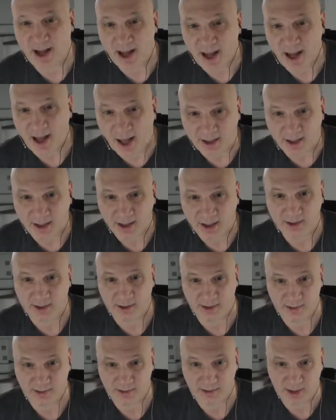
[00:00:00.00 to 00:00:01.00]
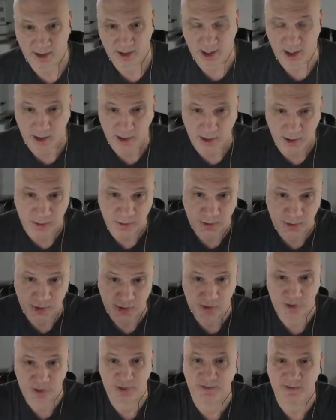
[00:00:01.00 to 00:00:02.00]
Hacking a
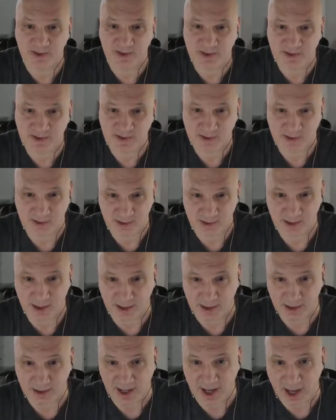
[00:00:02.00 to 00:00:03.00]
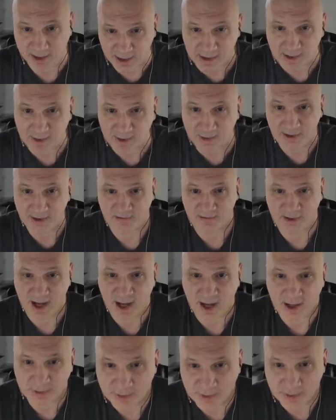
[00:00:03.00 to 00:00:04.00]
huge service, like hacking all of
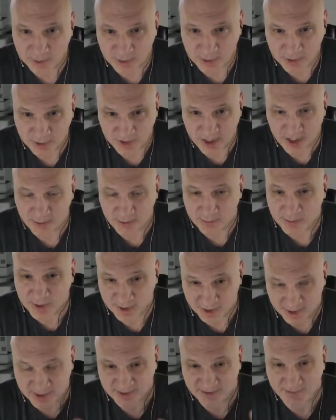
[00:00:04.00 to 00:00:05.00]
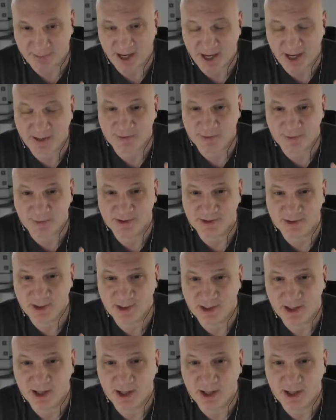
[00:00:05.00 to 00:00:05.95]
Yahoo and pulling out millions of passwords,